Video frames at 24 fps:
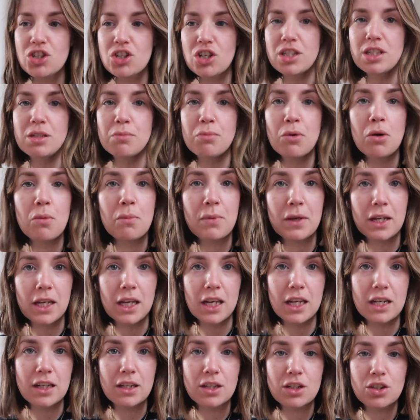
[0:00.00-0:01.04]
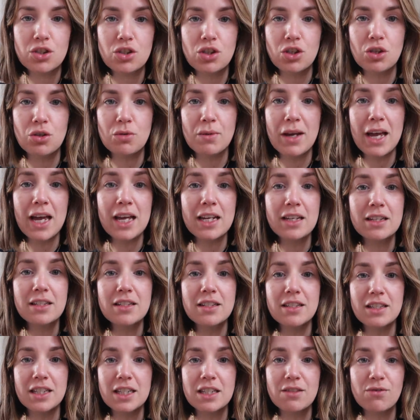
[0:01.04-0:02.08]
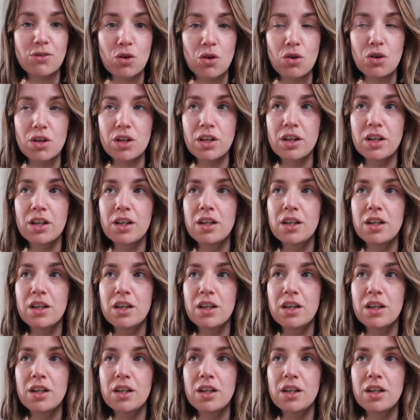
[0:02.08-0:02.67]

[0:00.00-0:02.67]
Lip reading: just popping in to end this vlog.